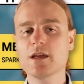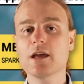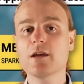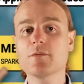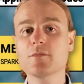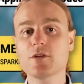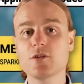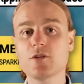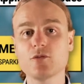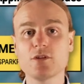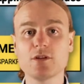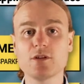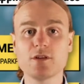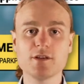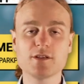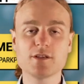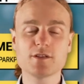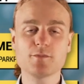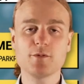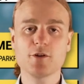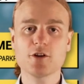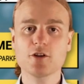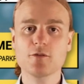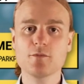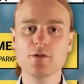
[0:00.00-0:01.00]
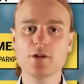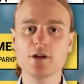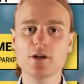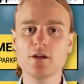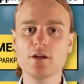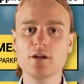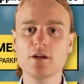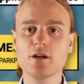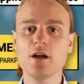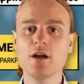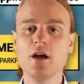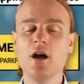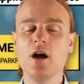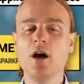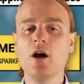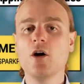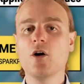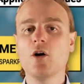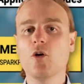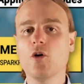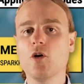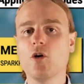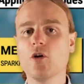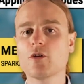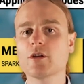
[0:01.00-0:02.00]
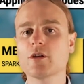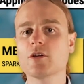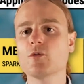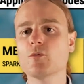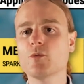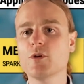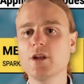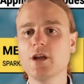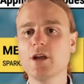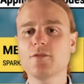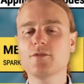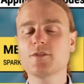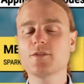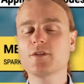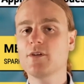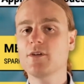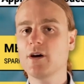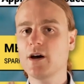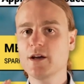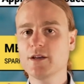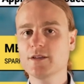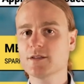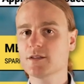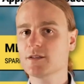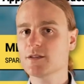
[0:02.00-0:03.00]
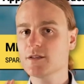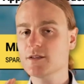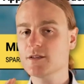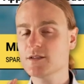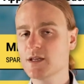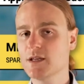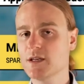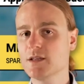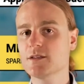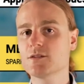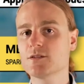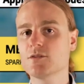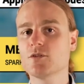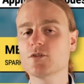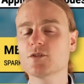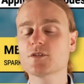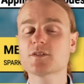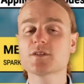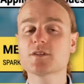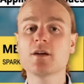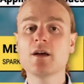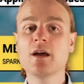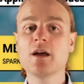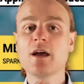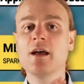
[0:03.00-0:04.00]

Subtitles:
MQTT Sparkplug, or you will have devices and sensors